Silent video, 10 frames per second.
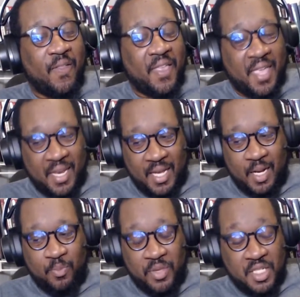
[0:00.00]
And
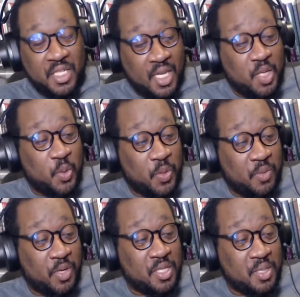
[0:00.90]
um, she did do
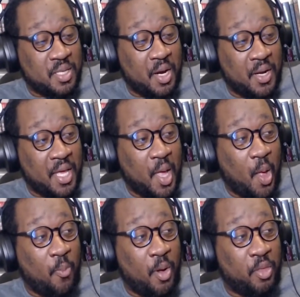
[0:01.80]
Reed Richards dirty,
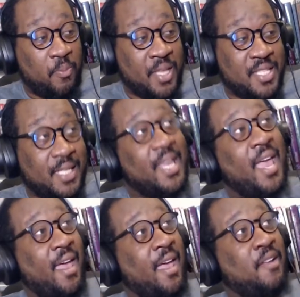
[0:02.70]
both mentally
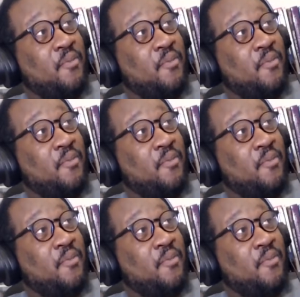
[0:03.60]
and